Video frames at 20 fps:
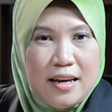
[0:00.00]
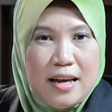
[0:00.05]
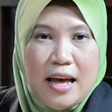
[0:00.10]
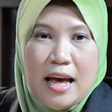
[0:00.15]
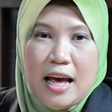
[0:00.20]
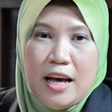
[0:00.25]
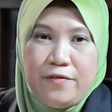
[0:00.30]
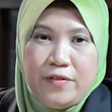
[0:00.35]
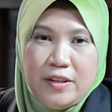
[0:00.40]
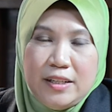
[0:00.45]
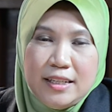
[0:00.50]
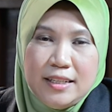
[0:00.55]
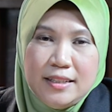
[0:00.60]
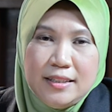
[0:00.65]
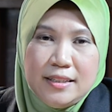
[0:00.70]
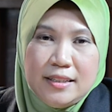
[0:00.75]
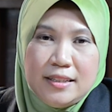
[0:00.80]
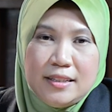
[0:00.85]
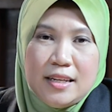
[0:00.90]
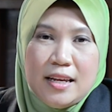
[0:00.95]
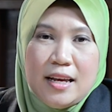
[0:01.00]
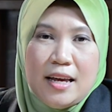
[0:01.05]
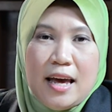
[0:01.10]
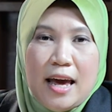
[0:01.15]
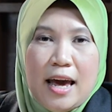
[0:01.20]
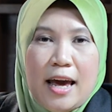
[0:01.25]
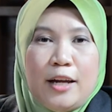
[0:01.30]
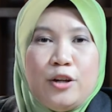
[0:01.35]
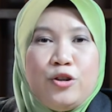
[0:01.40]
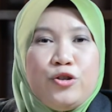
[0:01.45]
evidence,
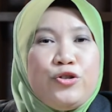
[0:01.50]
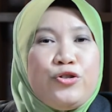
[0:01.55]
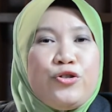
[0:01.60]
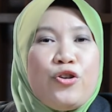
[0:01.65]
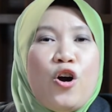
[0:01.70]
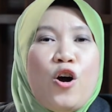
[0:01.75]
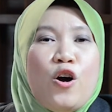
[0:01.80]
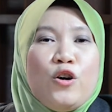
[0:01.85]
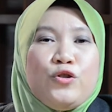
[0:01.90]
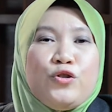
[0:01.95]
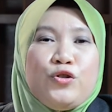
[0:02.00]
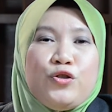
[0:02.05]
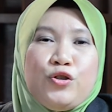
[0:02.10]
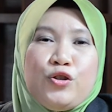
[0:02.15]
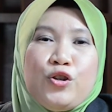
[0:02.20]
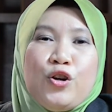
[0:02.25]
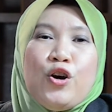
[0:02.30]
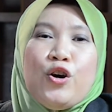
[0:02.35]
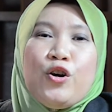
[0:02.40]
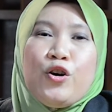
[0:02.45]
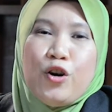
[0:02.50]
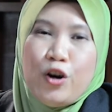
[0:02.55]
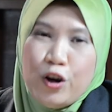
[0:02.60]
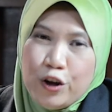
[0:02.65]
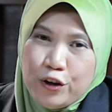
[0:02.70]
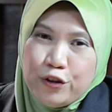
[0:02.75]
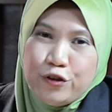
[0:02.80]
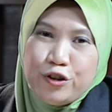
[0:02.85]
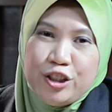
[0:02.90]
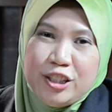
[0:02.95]
and draws
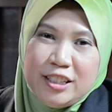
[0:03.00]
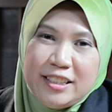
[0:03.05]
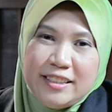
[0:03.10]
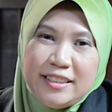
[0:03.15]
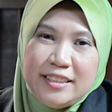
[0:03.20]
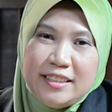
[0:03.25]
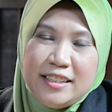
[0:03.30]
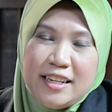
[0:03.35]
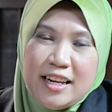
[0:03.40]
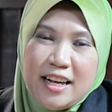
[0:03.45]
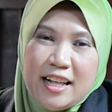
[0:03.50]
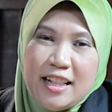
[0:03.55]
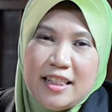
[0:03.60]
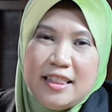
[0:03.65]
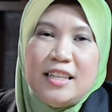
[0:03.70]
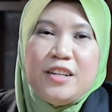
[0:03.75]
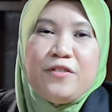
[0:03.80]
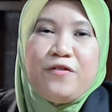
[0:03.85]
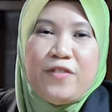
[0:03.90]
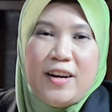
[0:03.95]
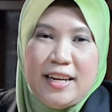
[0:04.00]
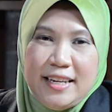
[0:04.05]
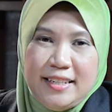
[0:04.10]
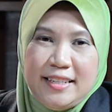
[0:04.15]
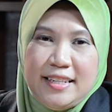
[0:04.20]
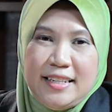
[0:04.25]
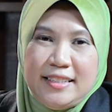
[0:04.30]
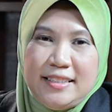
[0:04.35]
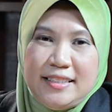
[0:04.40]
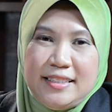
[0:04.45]
conclusion, the
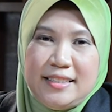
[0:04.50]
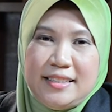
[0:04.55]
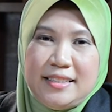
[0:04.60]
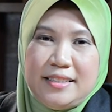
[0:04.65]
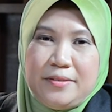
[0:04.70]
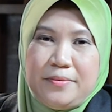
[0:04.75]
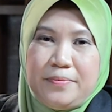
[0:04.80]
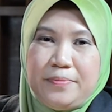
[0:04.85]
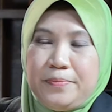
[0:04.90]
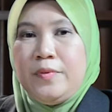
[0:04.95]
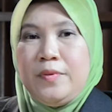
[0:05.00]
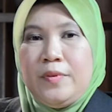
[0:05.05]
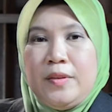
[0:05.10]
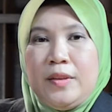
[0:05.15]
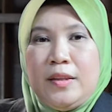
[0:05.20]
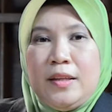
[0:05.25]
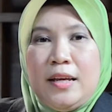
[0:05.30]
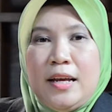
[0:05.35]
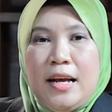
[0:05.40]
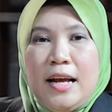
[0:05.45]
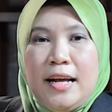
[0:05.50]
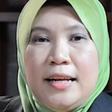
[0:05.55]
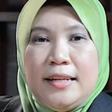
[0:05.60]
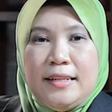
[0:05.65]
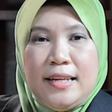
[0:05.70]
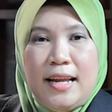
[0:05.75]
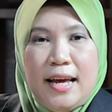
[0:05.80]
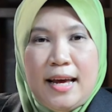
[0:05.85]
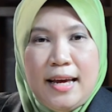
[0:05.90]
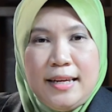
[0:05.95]
findings.
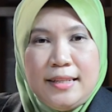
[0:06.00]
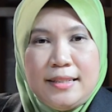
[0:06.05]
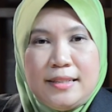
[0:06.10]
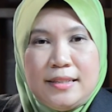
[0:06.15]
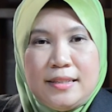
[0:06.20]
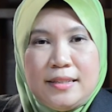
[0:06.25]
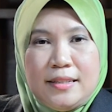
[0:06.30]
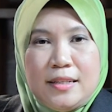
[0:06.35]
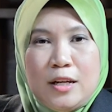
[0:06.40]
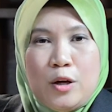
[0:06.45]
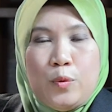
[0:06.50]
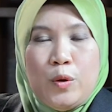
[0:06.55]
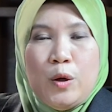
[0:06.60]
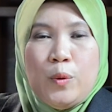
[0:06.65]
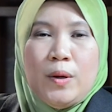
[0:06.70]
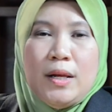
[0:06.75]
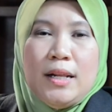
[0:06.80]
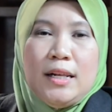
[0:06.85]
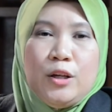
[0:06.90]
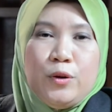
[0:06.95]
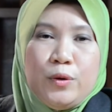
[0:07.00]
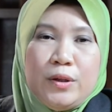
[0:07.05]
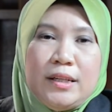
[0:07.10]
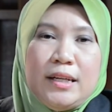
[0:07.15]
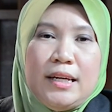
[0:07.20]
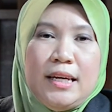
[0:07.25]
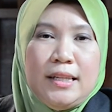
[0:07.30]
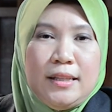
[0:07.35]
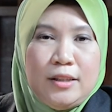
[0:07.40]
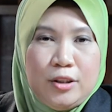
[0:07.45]
Next, we will look
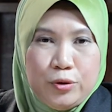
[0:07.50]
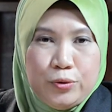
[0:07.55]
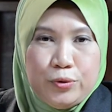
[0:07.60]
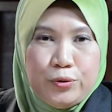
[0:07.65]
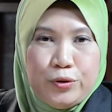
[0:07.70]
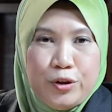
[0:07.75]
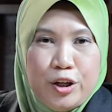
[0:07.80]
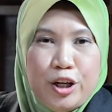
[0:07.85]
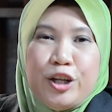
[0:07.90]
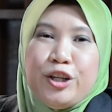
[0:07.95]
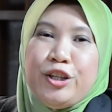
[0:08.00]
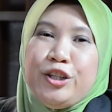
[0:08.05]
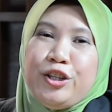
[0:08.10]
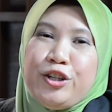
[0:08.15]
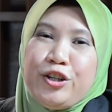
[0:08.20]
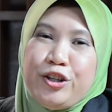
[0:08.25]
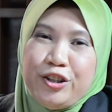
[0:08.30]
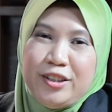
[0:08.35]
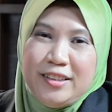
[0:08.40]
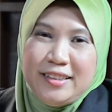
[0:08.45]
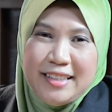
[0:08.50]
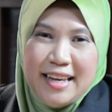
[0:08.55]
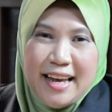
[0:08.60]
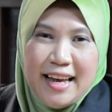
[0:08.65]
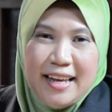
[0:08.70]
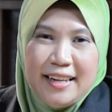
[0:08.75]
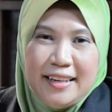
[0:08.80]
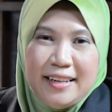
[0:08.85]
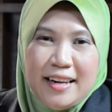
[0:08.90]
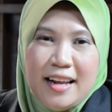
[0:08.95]
into the
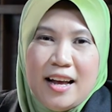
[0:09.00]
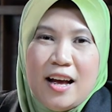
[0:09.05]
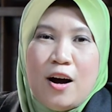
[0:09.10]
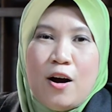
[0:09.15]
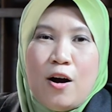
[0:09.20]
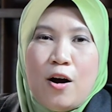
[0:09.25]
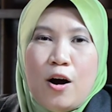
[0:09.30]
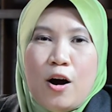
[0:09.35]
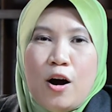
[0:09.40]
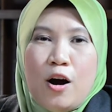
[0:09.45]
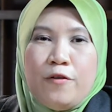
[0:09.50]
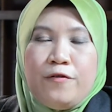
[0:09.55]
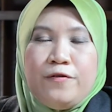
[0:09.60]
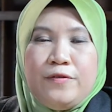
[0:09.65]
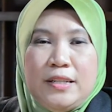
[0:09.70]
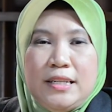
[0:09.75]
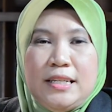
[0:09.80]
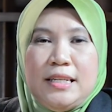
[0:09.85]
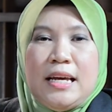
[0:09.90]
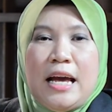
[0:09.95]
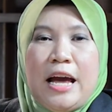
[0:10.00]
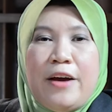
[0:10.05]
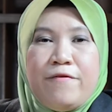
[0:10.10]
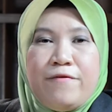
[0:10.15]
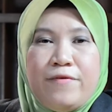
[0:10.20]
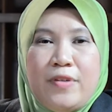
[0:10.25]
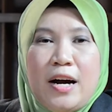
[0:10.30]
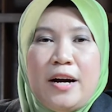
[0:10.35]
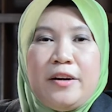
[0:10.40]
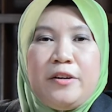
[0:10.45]
content of the
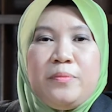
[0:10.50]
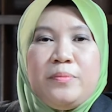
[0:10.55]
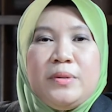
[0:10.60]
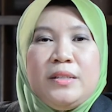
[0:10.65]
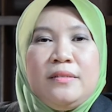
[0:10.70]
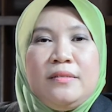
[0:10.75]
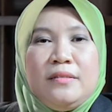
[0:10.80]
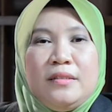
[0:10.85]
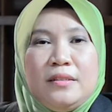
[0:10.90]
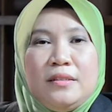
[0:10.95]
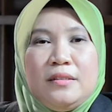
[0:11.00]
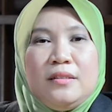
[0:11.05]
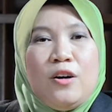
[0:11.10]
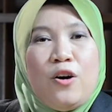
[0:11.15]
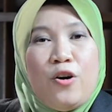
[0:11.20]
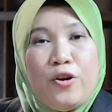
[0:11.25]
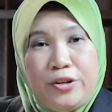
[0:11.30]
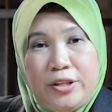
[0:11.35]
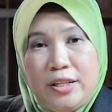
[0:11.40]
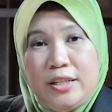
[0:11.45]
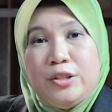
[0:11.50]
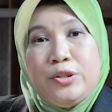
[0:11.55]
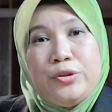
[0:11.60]
environmental audit